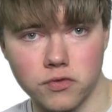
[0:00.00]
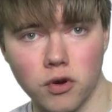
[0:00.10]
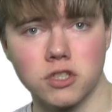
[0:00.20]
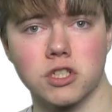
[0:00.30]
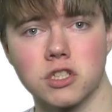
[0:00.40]
For
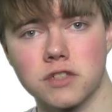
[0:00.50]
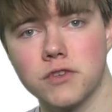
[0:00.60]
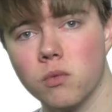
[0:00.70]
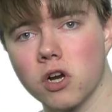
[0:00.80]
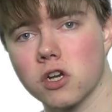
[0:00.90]
instance, if
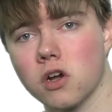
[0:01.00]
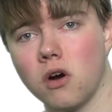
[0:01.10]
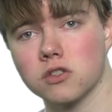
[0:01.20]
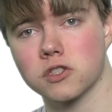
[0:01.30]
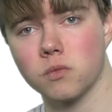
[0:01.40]
you wanted to
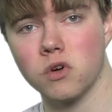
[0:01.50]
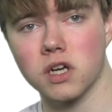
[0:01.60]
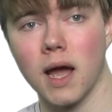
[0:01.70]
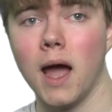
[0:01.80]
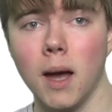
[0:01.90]
call someone
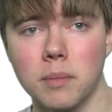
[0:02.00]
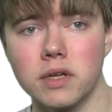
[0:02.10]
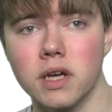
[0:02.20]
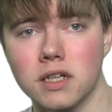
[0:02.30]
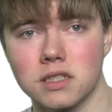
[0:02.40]

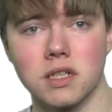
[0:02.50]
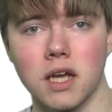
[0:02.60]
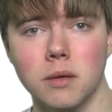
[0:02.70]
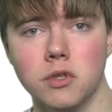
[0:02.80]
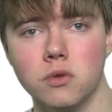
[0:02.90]
Happy as a
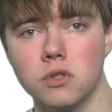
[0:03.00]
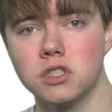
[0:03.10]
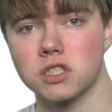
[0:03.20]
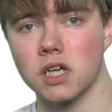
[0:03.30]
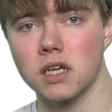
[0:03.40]
name, you would
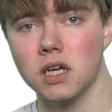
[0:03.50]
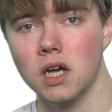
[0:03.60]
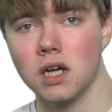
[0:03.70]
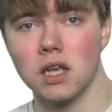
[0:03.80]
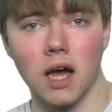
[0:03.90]
say
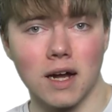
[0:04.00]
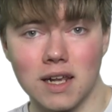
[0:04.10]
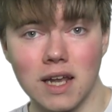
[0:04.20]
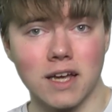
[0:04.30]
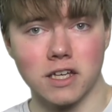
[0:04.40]
La
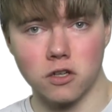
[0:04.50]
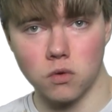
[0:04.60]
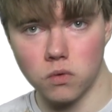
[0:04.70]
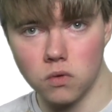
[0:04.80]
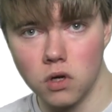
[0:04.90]
Glekiku.